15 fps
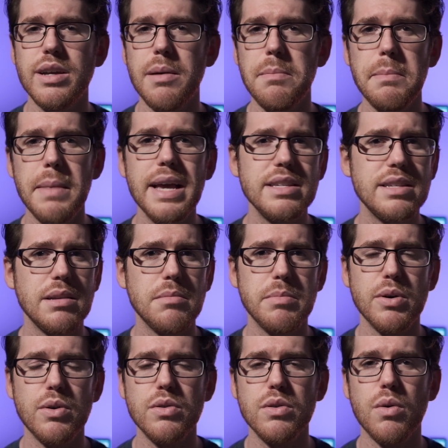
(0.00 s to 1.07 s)
amazing
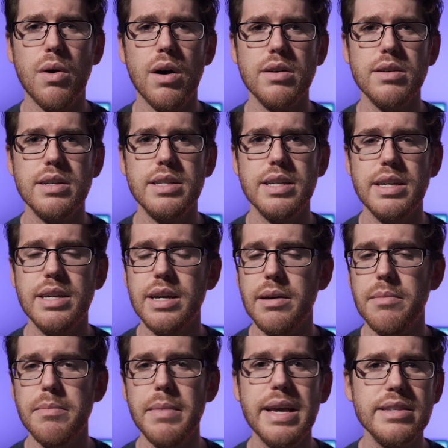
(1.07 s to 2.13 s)
build quality,
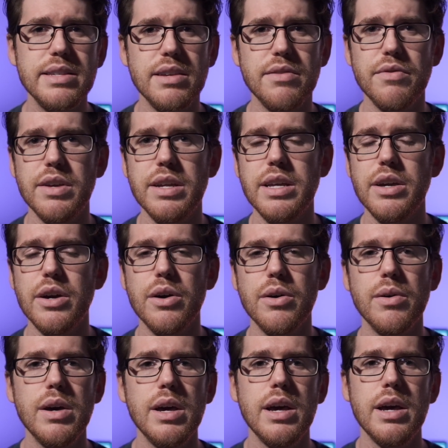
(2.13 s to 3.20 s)
amazing video.